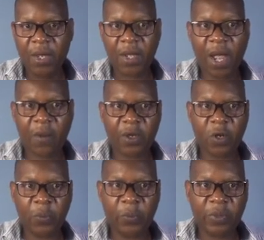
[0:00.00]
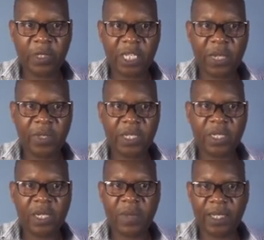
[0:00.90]
Now I copy the same
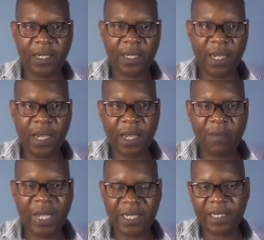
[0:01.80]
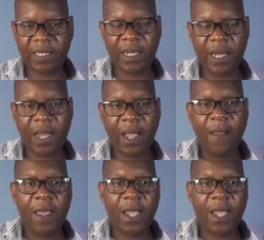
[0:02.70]
decision matrix here,